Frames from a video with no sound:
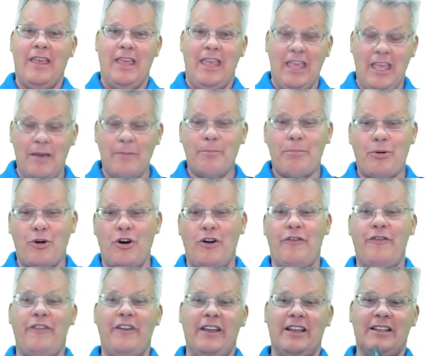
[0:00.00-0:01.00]

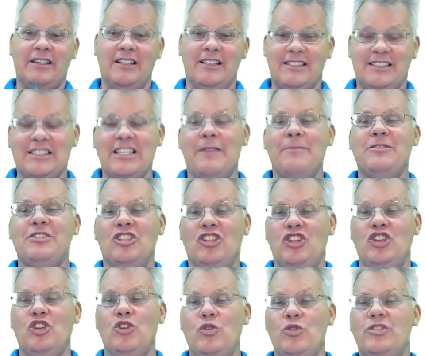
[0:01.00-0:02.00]
imperfect
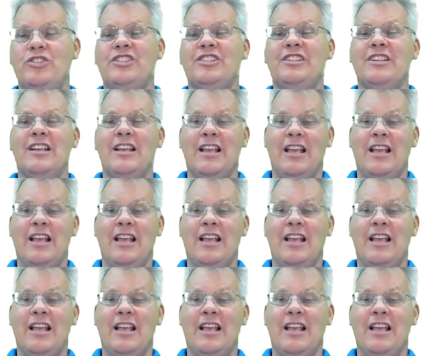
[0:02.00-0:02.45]
substitutes